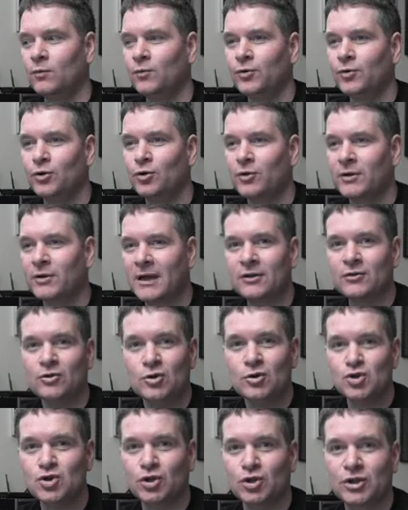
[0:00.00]
you'll get
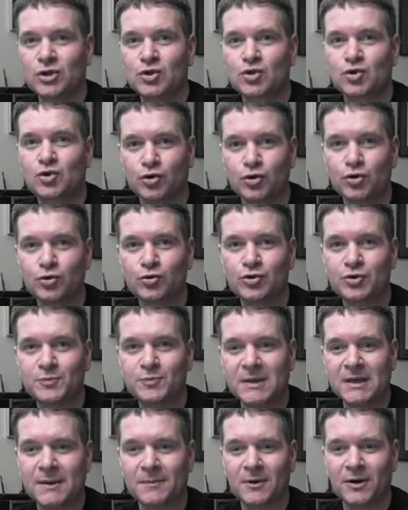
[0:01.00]
usually true
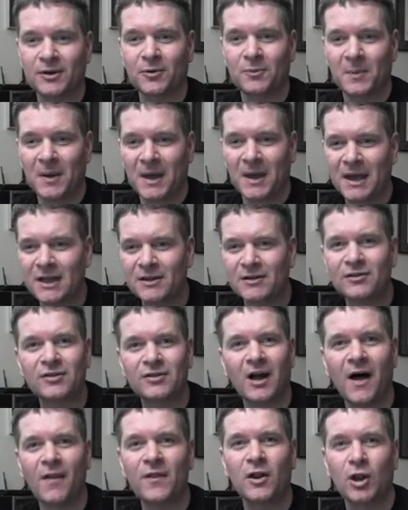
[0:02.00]
speed, but it depends
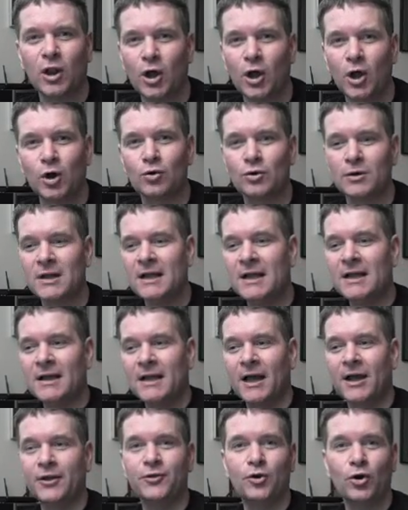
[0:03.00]
on the load
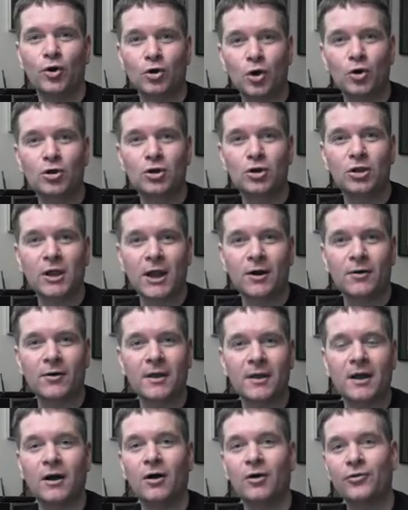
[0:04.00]
in your local
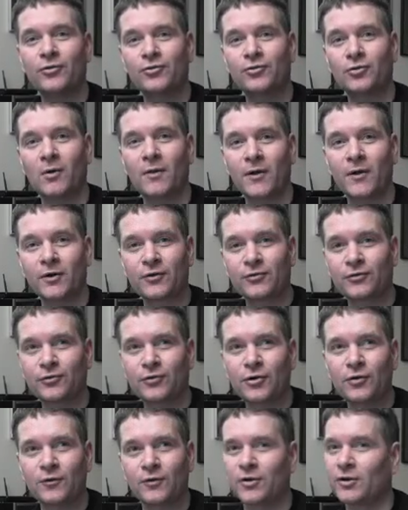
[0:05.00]
area, also on their
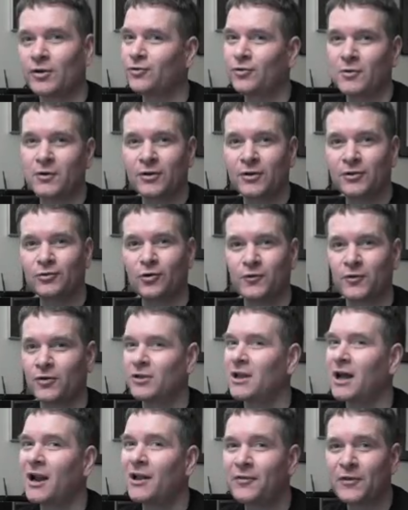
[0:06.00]
server, and so on and so forth.
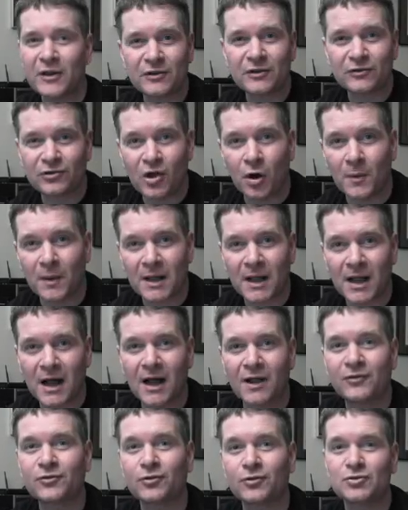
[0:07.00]
A lot of things going
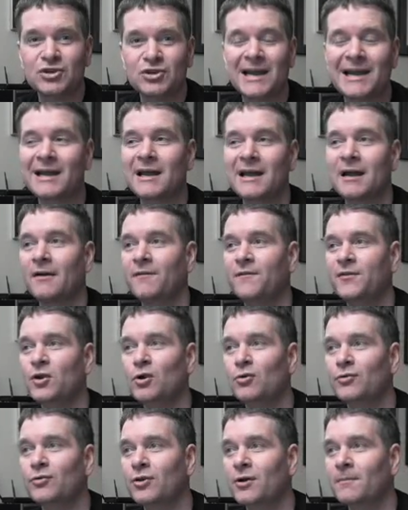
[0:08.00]
on, so check a
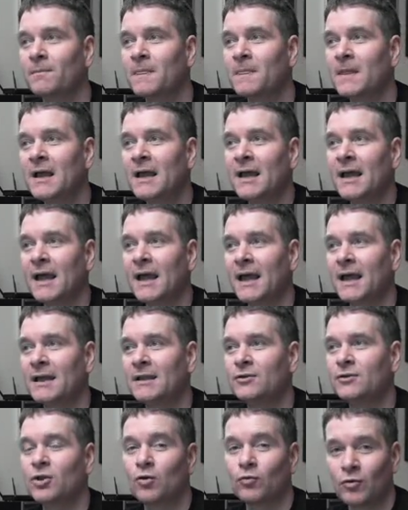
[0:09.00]
few of them.
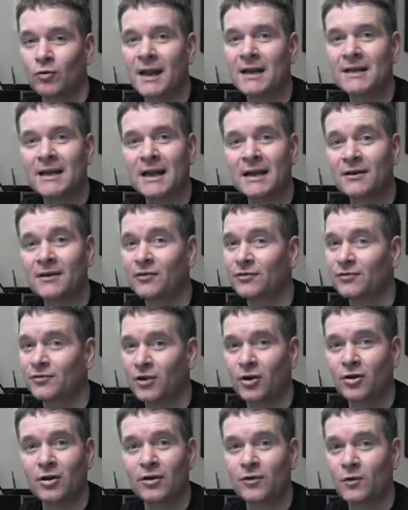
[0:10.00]
And you're right, not
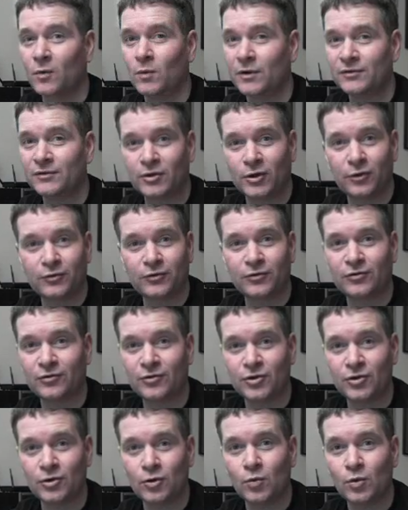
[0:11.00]
necessarily the ones closest
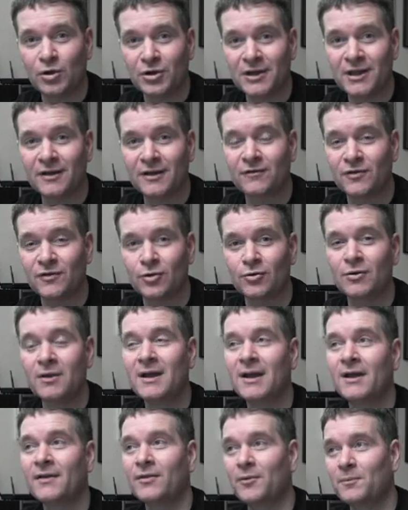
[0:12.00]
to you will give you
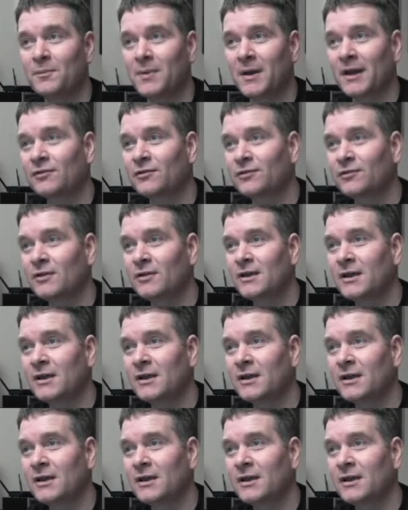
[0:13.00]
the best